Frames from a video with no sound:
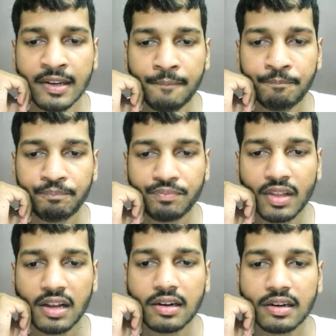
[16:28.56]

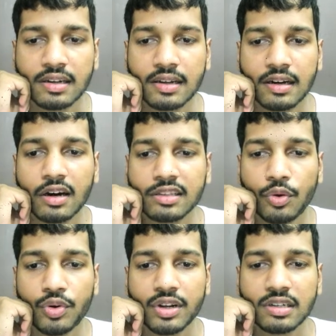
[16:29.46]
the
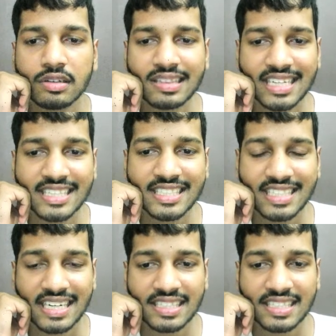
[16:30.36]
owner said